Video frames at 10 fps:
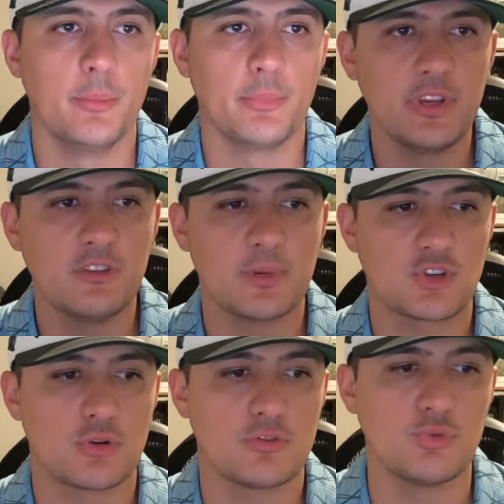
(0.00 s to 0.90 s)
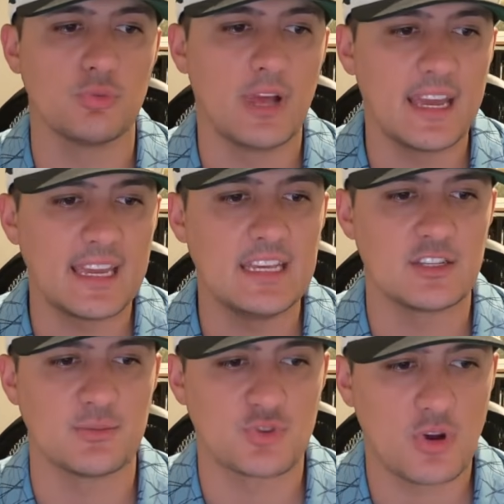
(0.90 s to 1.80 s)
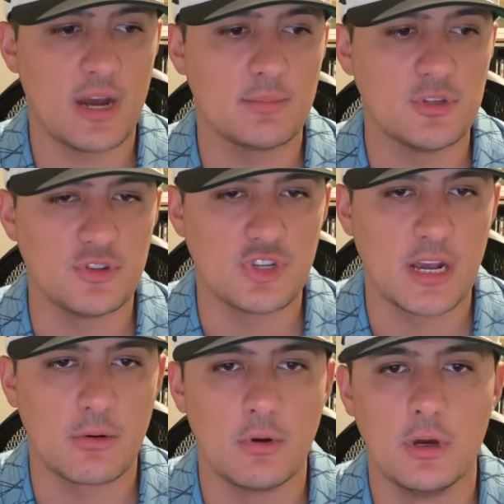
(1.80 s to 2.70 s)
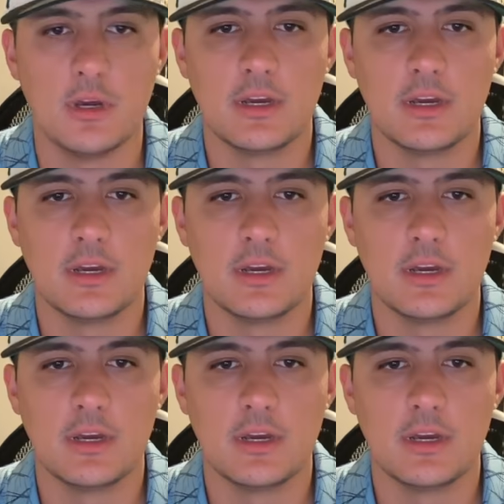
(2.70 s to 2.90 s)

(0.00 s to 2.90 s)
Please make sure to like and subscribe to the channel.